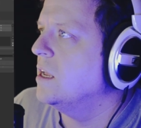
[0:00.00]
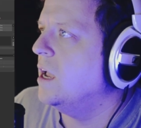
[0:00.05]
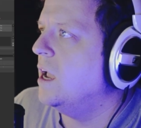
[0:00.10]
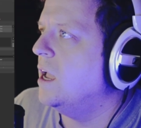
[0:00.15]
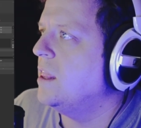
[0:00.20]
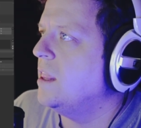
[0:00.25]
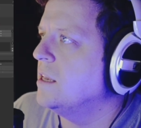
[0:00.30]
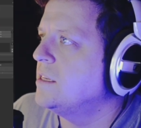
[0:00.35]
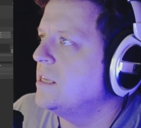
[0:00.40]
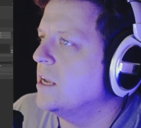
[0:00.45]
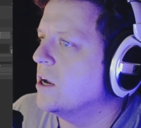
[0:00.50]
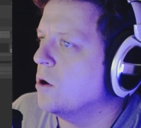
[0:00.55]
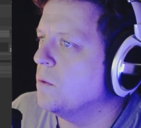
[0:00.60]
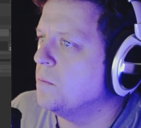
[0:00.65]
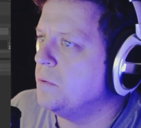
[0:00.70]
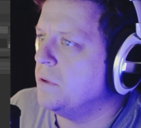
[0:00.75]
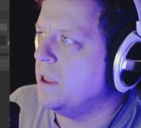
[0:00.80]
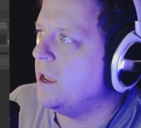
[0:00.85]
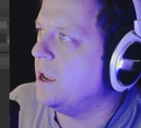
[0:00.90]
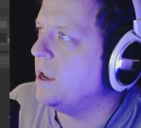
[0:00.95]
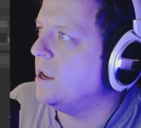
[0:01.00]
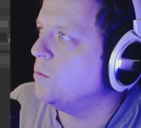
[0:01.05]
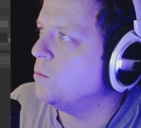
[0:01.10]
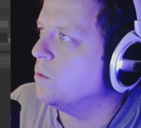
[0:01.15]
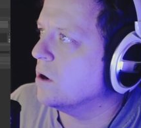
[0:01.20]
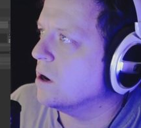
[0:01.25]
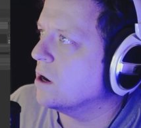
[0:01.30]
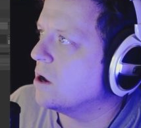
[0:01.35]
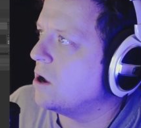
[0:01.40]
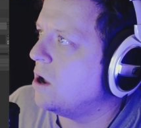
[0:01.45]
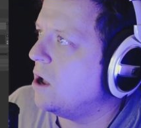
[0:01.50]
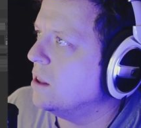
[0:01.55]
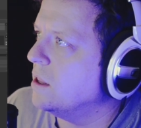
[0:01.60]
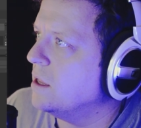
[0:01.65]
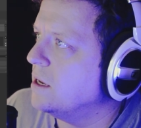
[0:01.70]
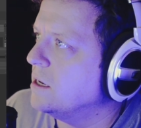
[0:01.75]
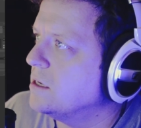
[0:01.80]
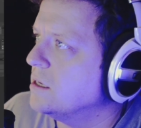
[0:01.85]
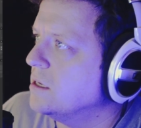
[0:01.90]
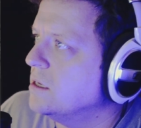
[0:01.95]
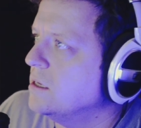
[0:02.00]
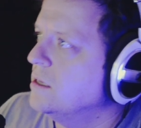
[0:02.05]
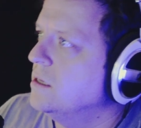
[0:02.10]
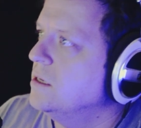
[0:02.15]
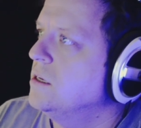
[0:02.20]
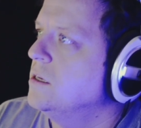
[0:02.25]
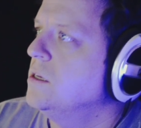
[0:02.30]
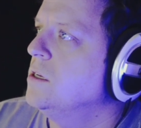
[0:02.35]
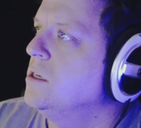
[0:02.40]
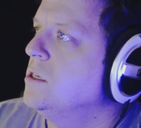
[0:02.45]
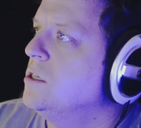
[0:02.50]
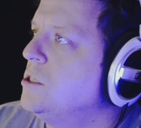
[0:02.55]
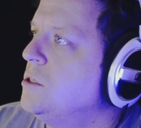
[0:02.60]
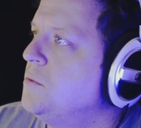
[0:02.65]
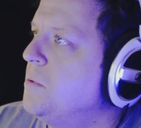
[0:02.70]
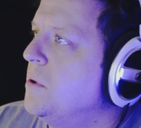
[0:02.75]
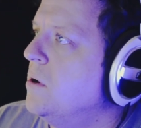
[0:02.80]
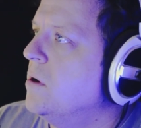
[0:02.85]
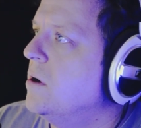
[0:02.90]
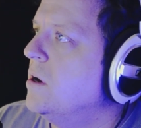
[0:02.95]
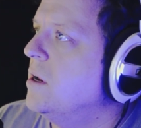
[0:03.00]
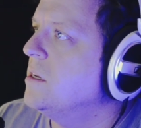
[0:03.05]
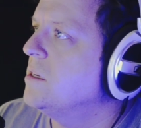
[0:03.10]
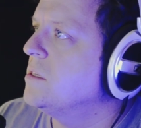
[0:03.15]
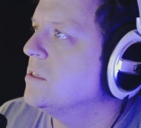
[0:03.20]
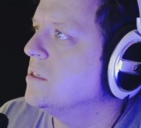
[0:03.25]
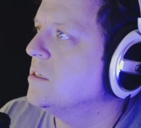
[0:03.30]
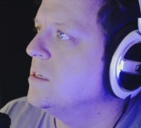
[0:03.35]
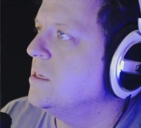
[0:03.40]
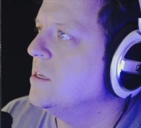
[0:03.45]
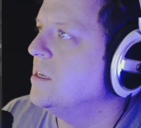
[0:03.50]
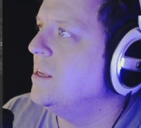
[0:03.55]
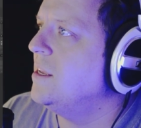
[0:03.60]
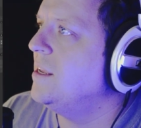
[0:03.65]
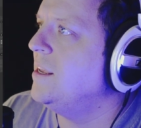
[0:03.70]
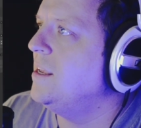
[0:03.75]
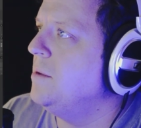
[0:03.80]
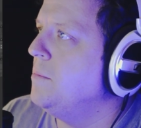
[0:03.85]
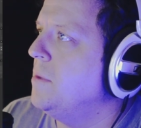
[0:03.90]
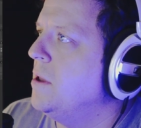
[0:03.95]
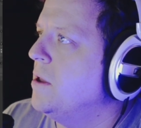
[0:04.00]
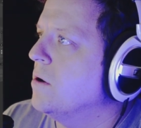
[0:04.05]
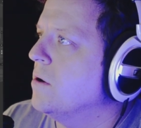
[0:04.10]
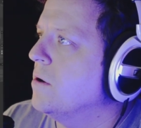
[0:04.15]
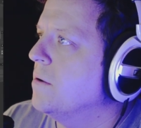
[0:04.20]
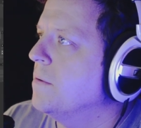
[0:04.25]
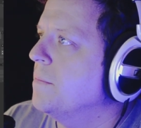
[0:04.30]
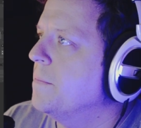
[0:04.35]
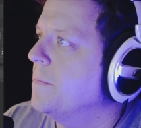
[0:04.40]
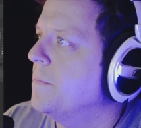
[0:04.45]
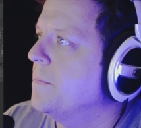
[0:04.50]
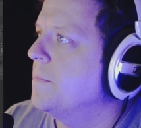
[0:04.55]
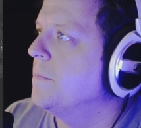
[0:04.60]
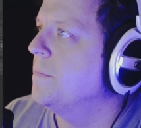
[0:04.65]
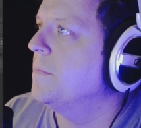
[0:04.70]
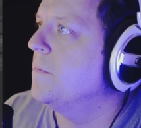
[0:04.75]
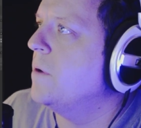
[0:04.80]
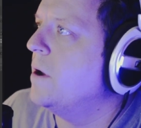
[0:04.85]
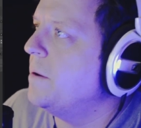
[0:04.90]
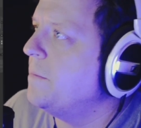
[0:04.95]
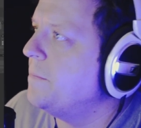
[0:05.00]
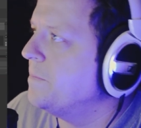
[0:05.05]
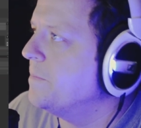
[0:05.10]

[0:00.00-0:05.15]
and then take our plane. We're gonna call it Spirit Emitter, right?